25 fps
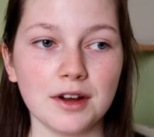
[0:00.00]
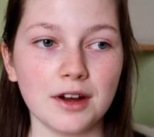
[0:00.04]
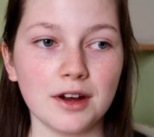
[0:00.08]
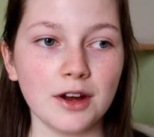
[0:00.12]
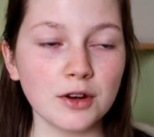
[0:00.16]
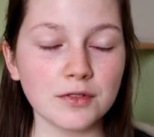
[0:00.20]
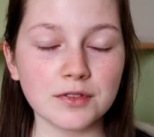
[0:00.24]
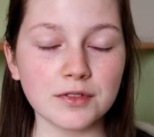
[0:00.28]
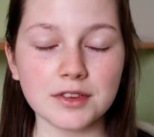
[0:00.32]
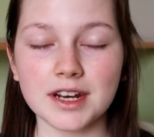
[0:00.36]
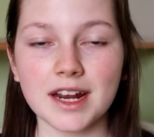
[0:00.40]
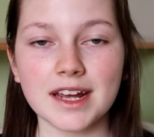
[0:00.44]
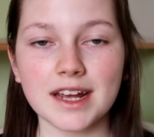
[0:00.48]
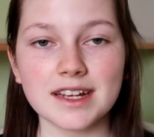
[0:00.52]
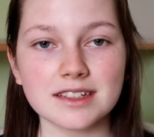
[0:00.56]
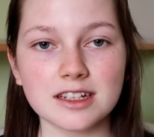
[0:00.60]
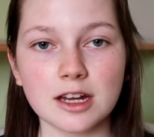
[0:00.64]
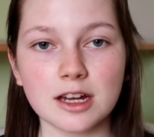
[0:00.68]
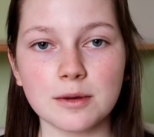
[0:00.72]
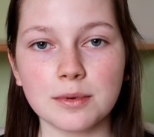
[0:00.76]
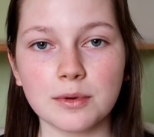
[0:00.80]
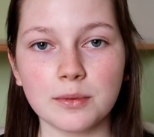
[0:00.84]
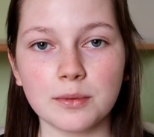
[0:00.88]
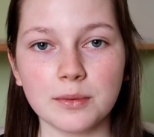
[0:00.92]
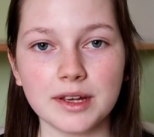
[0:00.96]
over the next
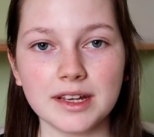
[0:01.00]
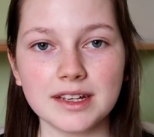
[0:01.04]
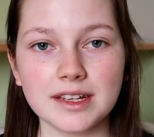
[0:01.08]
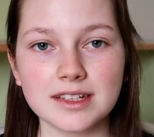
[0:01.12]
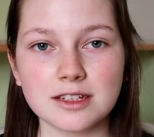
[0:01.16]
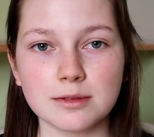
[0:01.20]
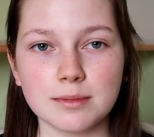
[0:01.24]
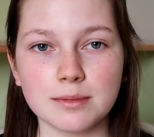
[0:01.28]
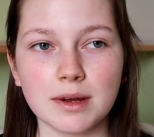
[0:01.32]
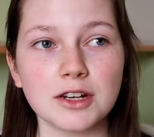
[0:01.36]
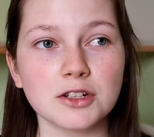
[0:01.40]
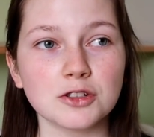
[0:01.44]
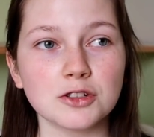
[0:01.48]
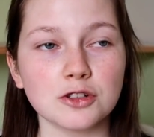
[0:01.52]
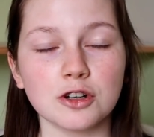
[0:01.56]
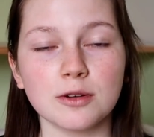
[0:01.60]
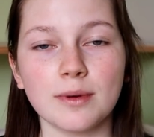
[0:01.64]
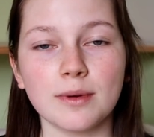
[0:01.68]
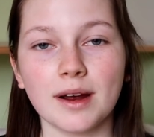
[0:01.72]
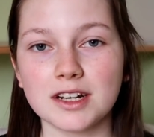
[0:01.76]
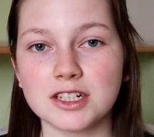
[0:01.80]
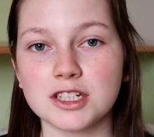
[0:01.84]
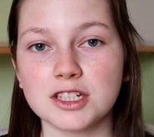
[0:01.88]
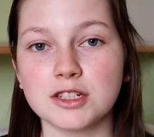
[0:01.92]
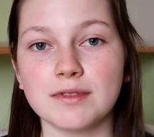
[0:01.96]
couple of weeks to make sure
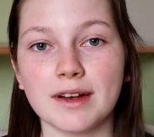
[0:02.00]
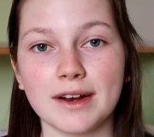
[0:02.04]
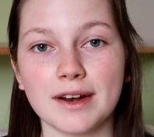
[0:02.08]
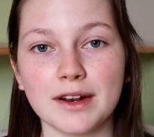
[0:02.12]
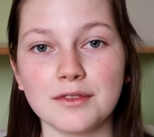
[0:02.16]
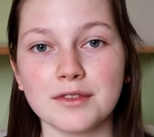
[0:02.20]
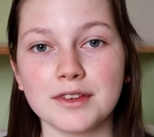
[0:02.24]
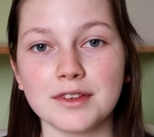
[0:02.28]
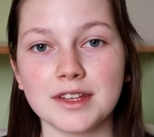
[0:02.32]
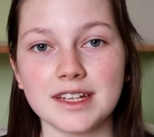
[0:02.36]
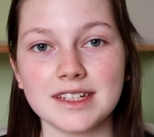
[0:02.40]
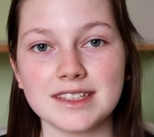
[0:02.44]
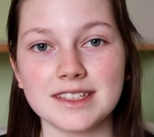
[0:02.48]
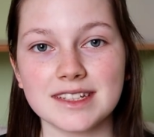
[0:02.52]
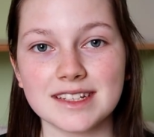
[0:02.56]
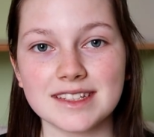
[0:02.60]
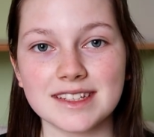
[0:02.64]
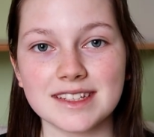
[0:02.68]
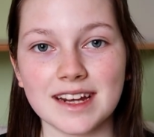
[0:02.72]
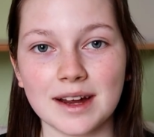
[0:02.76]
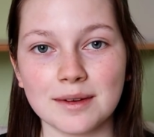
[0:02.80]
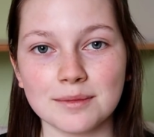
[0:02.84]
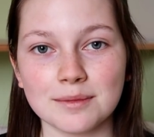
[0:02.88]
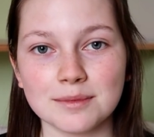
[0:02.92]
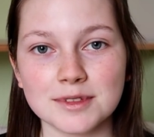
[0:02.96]
I'm actually ready for these
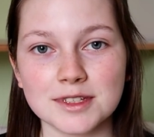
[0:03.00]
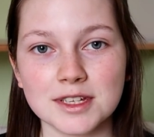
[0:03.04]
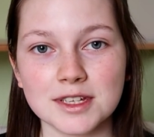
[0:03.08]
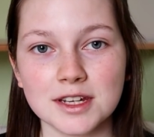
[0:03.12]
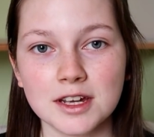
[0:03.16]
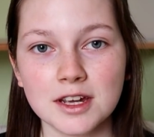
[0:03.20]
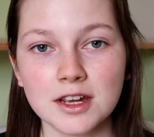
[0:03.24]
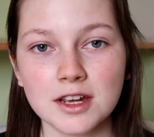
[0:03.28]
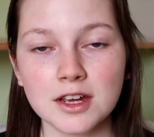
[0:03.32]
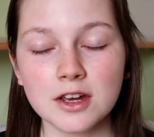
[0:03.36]
exams?